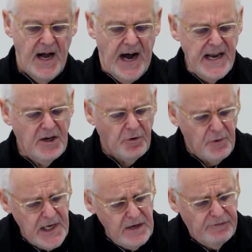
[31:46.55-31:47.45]
I
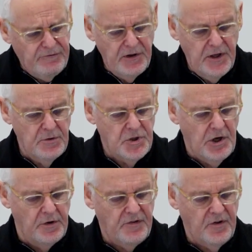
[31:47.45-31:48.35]
grieve for you,
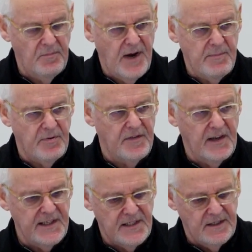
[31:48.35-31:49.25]
Jonathan, my brother.
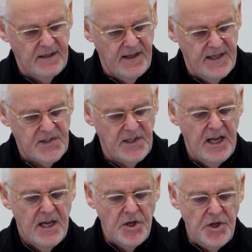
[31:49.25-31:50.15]
Listen to this.
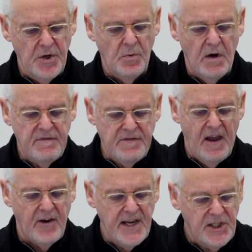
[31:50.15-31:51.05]
You were
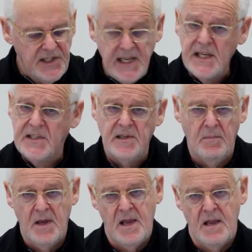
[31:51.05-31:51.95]
very dear to
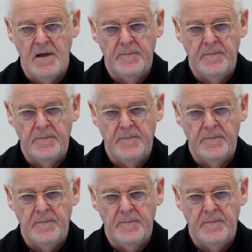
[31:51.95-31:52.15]
me.